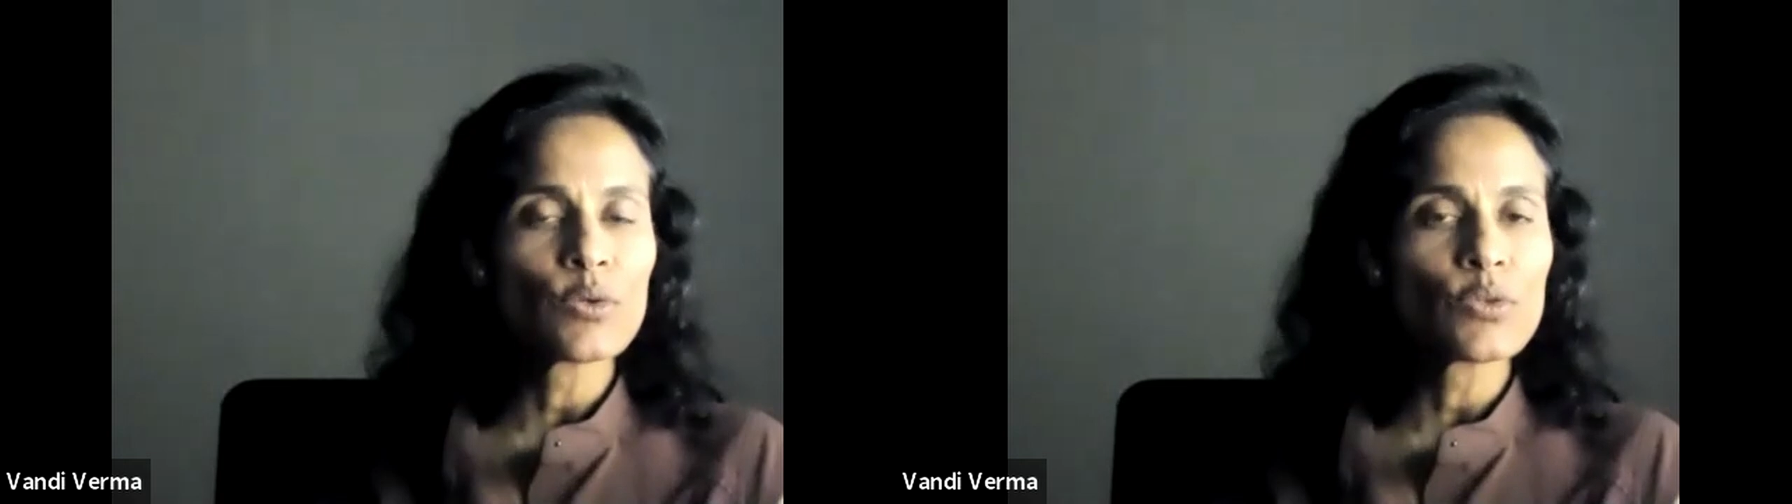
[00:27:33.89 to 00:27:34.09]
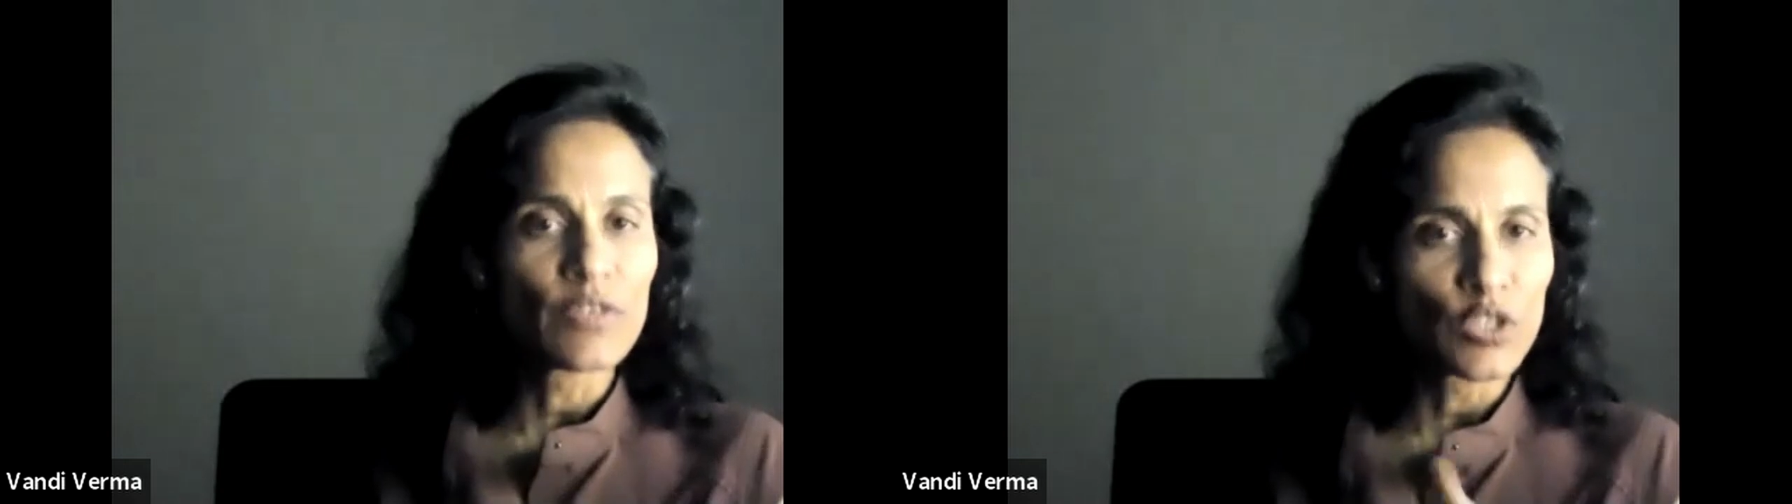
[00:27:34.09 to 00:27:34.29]

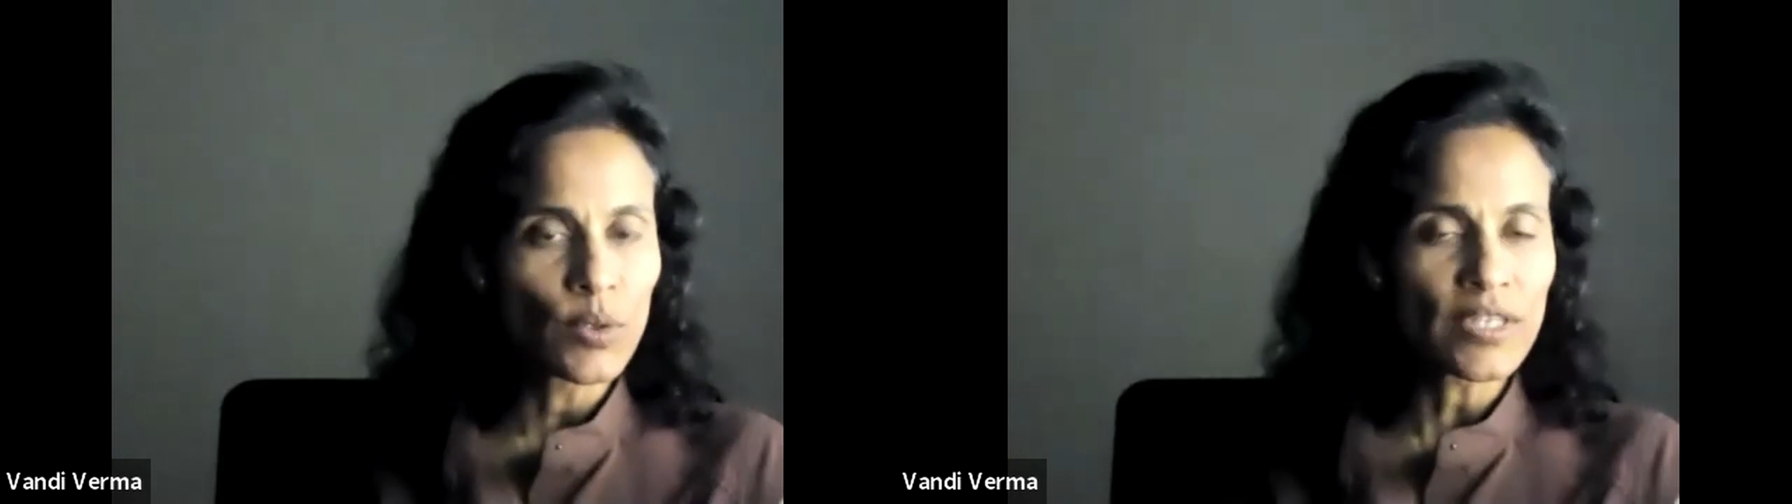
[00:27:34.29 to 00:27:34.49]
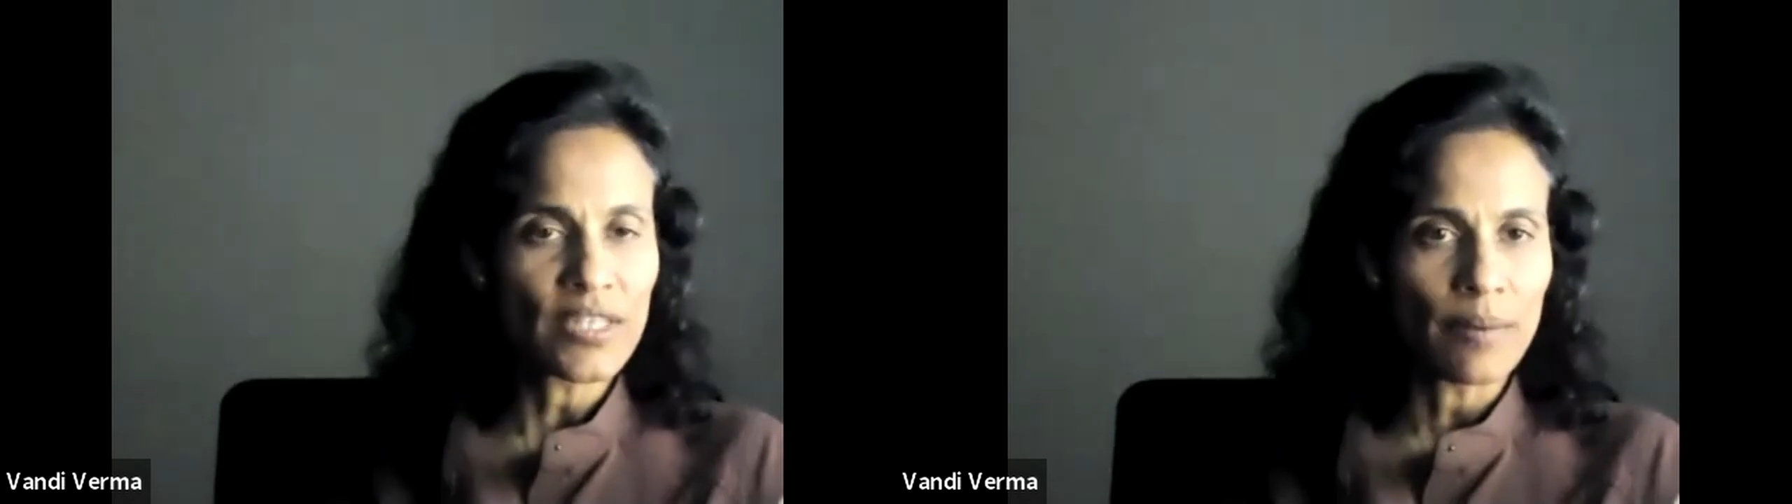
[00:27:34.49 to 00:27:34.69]
use the
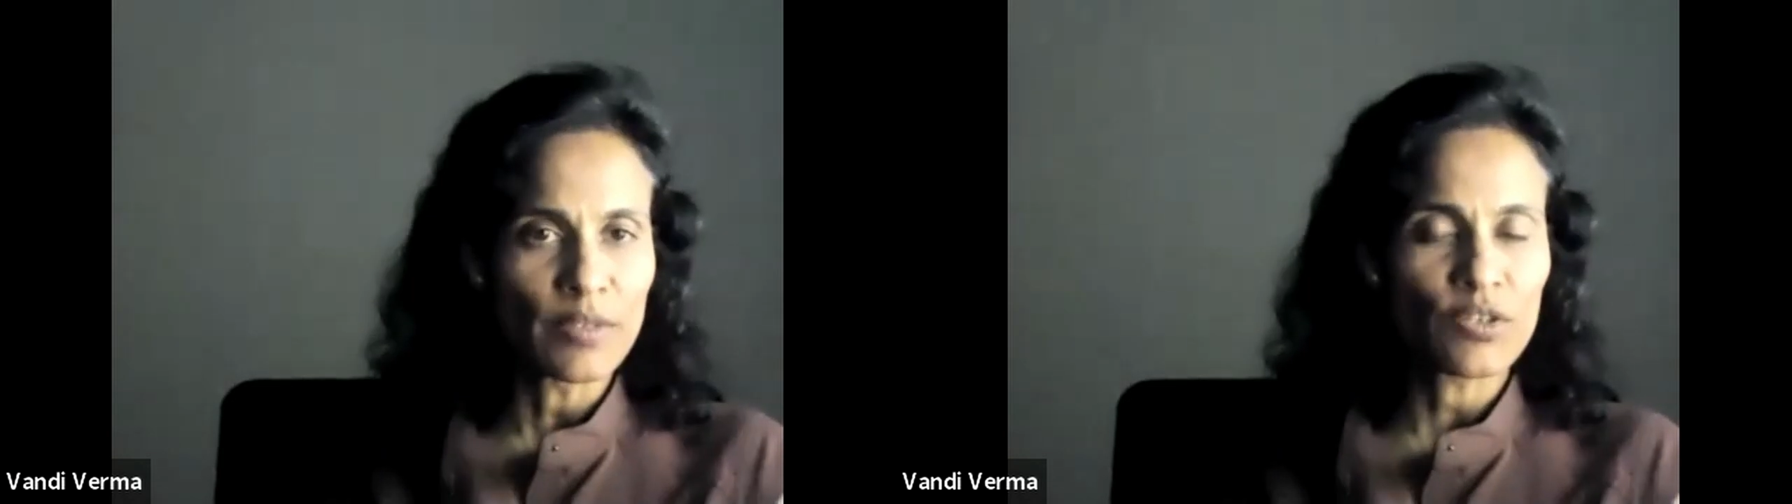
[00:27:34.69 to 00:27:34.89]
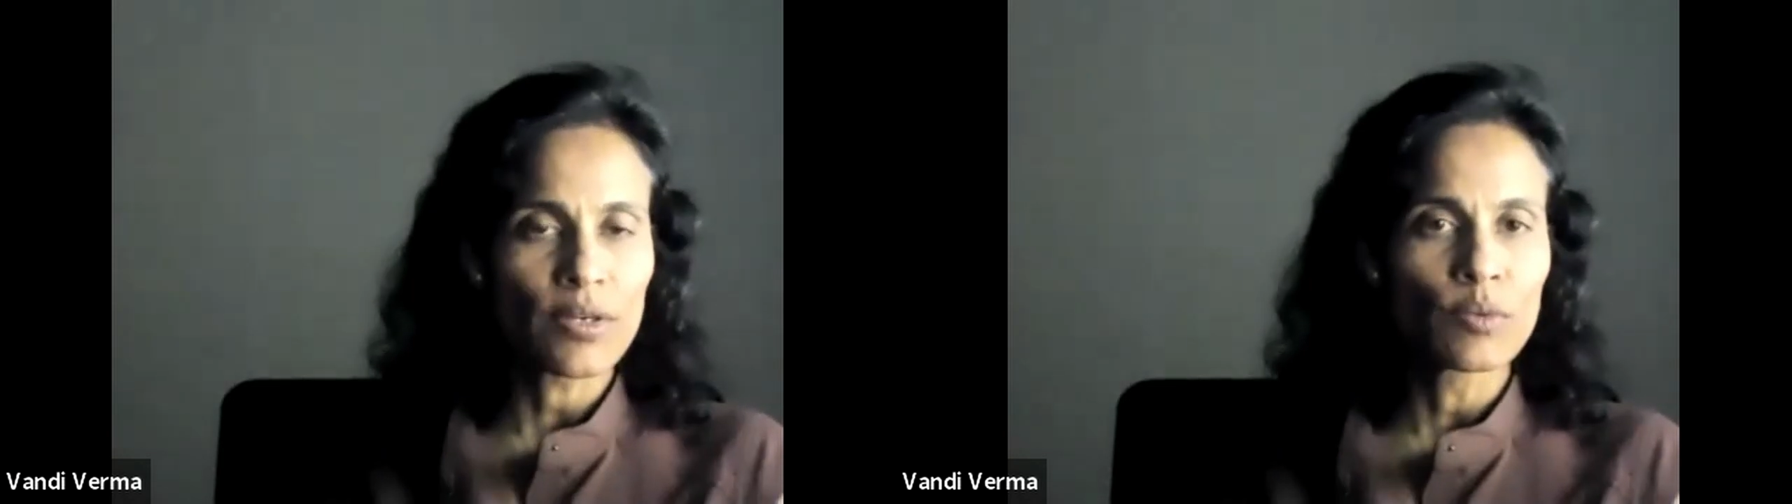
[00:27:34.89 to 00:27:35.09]
visual
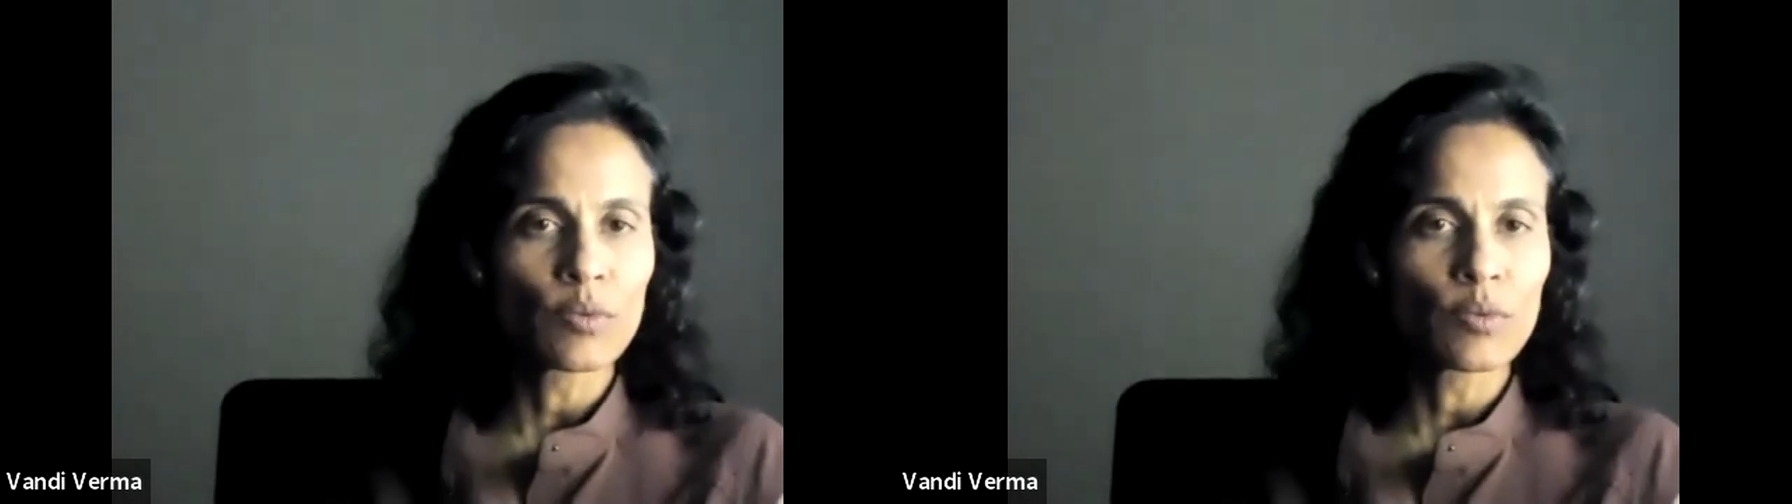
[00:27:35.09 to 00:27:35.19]
odometry,